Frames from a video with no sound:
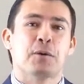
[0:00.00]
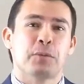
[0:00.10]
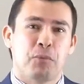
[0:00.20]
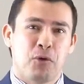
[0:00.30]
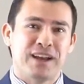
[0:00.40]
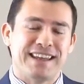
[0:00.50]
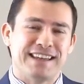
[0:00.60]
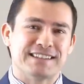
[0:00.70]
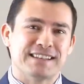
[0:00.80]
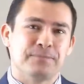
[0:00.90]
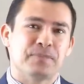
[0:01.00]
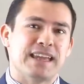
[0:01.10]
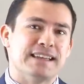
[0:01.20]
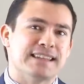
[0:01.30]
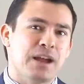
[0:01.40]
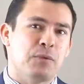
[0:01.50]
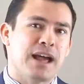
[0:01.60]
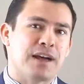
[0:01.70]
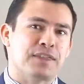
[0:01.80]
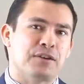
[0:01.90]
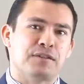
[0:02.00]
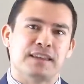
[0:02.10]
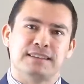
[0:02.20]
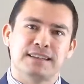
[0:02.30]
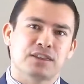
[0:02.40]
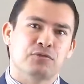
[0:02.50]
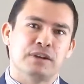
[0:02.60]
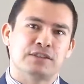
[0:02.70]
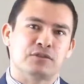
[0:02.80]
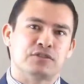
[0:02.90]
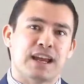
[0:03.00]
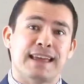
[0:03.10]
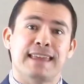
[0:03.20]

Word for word: The point is, is they went out there, they did the research,